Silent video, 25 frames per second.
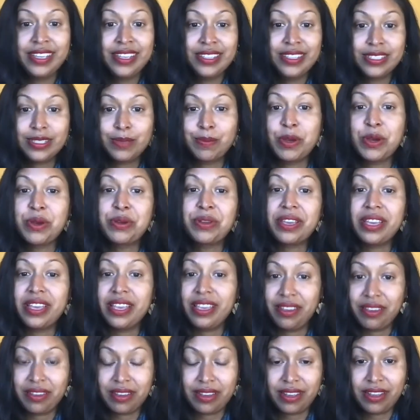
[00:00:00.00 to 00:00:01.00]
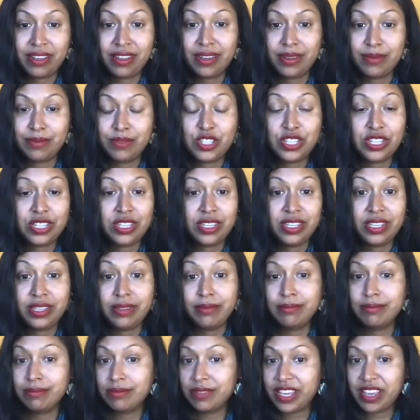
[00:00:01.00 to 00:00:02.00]
smoking,
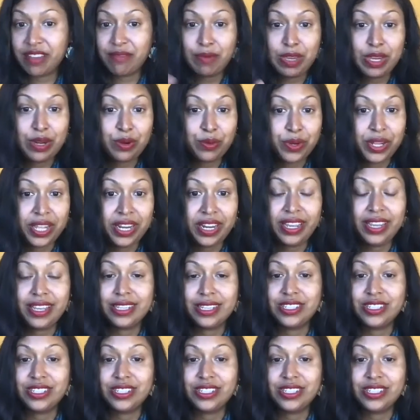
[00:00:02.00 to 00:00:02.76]
she gave me a reading,